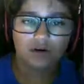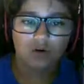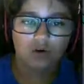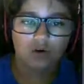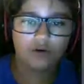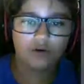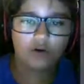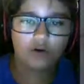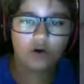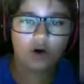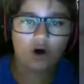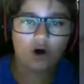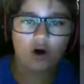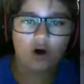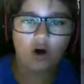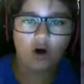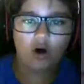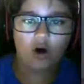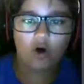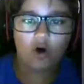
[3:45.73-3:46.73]
No!
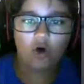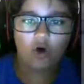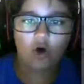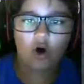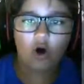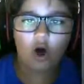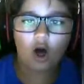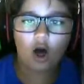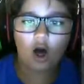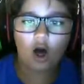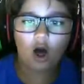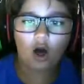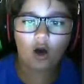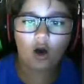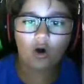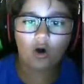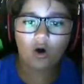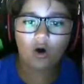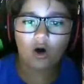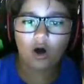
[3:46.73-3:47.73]

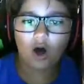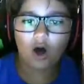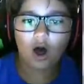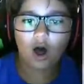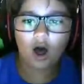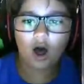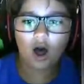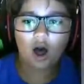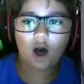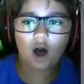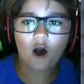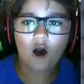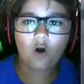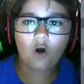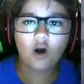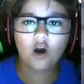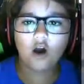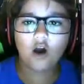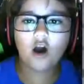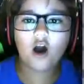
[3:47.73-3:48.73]
Oh!
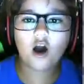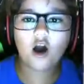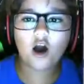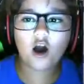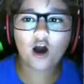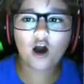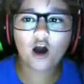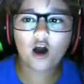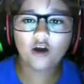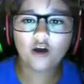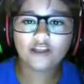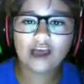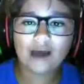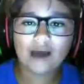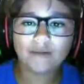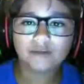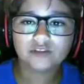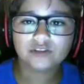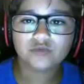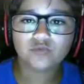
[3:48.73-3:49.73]
Oh! Oh!
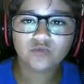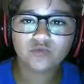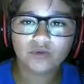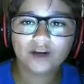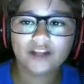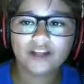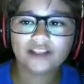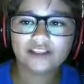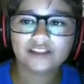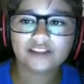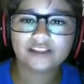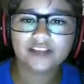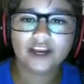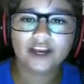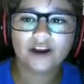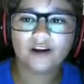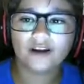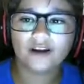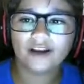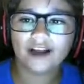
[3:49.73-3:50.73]
That was really
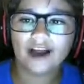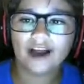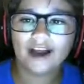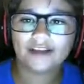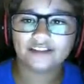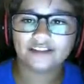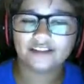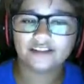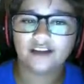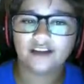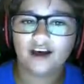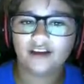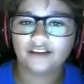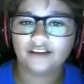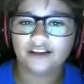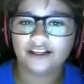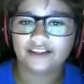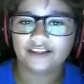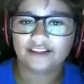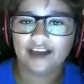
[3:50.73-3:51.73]
scary. I did not
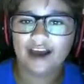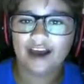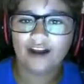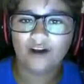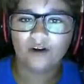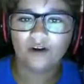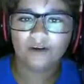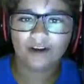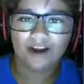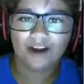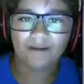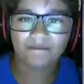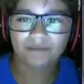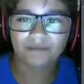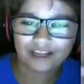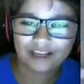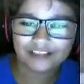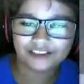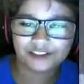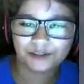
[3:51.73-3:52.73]
like that. Okay.
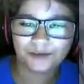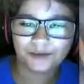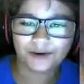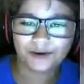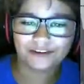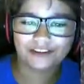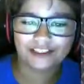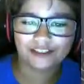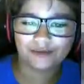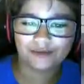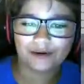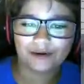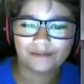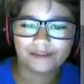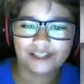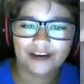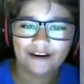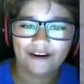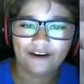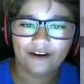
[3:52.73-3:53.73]
I just do weird things when I'm
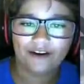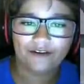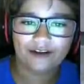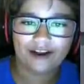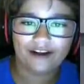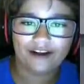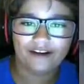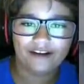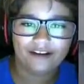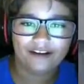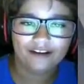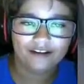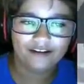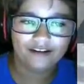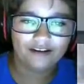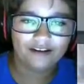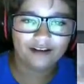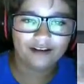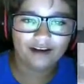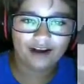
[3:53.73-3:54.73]
scared. Okay.
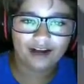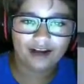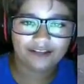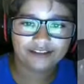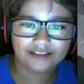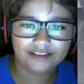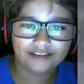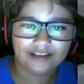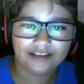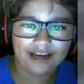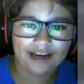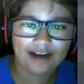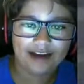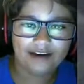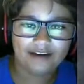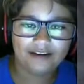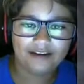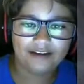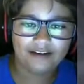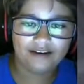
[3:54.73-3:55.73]
I did
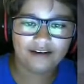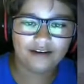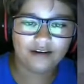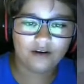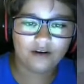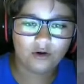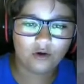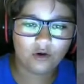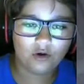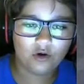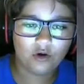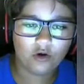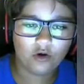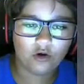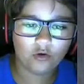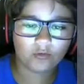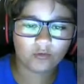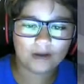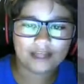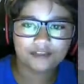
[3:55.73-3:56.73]
that.
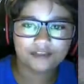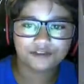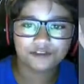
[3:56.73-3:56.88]
Oh, wrench.